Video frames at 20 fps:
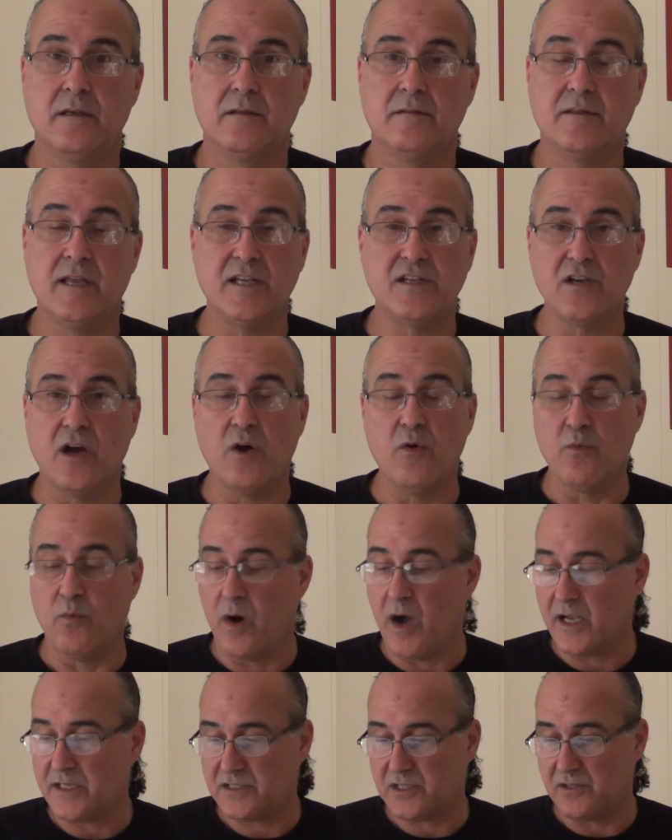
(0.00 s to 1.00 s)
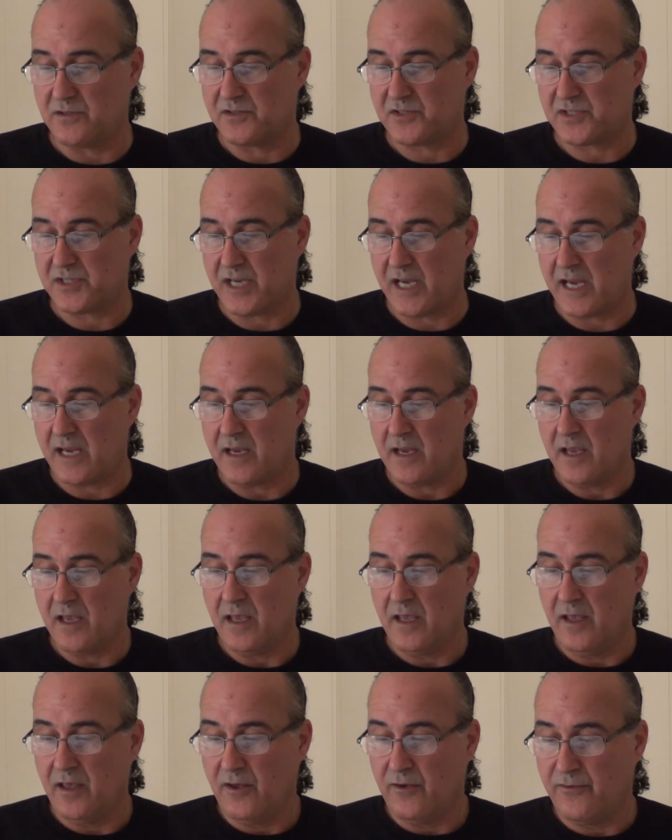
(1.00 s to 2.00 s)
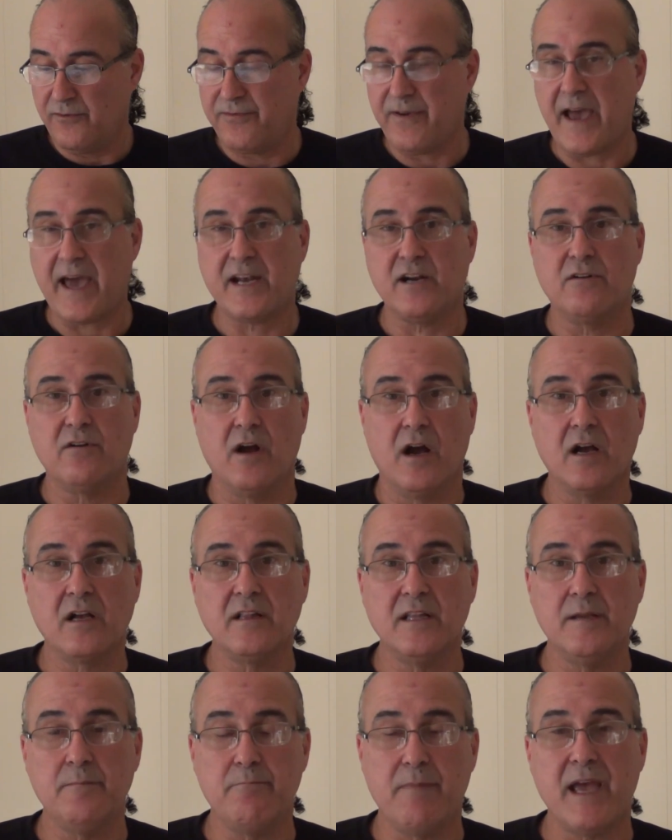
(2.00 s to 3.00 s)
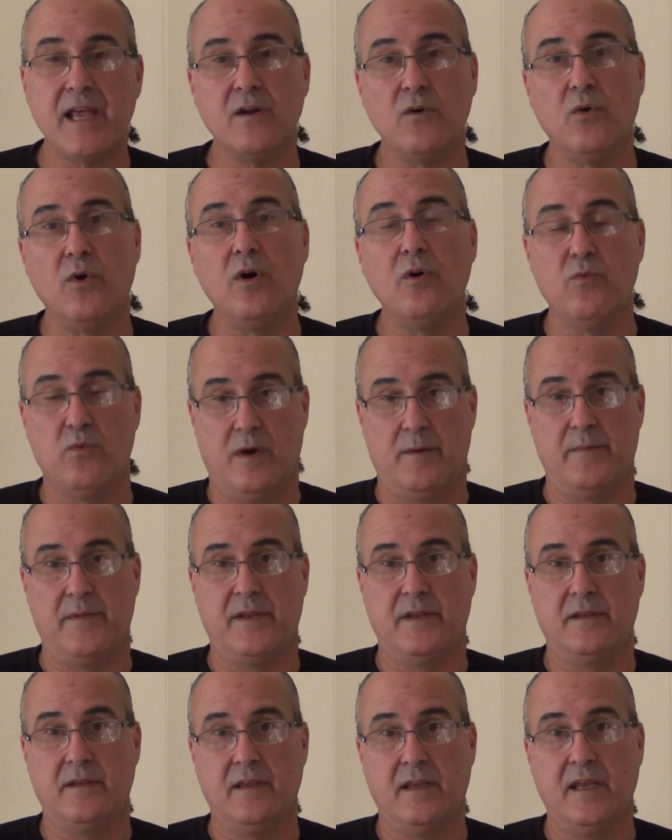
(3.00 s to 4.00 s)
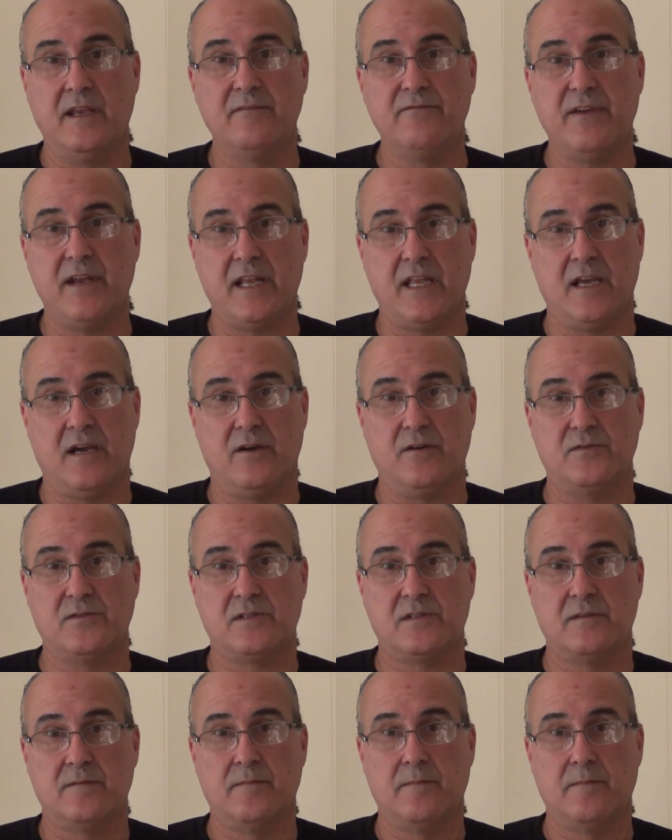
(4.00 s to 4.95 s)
They don't want to see fat or ugly men or women in videos.